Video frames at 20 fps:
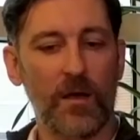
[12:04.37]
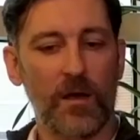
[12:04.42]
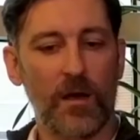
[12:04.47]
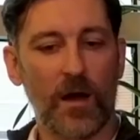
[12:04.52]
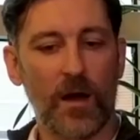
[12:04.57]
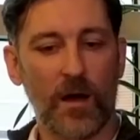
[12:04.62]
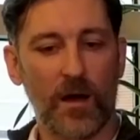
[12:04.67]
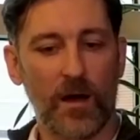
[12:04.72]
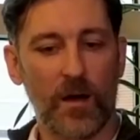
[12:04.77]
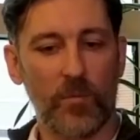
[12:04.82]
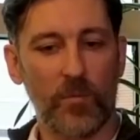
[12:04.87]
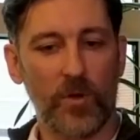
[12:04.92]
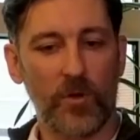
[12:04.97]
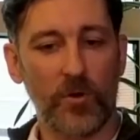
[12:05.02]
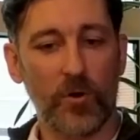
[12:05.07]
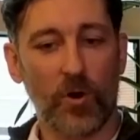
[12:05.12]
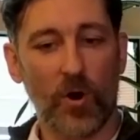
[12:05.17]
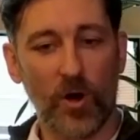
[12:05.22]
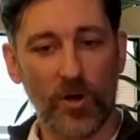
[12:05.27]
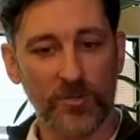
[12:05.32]
Um,
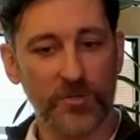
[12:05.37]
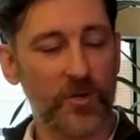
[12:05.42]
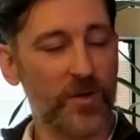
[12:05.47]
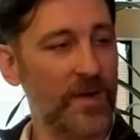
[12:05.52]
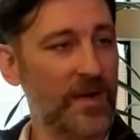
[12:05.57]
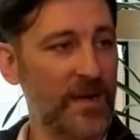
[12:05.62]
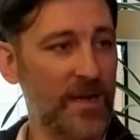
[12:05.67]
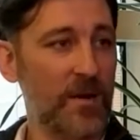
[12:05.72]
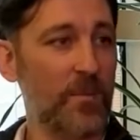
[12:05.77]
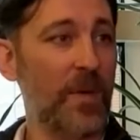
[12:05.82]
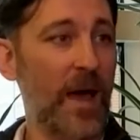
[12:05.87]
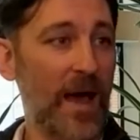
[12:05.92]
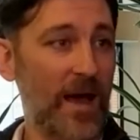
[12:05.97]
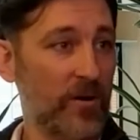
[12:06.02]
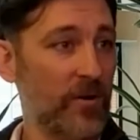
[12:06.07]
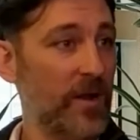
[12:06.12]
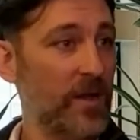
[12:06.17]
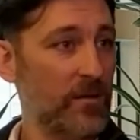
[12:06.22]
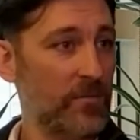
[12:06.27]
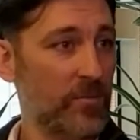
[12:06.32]
you're also going to need a
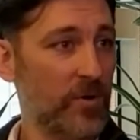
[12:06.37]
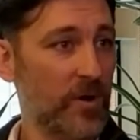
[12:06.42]
battery.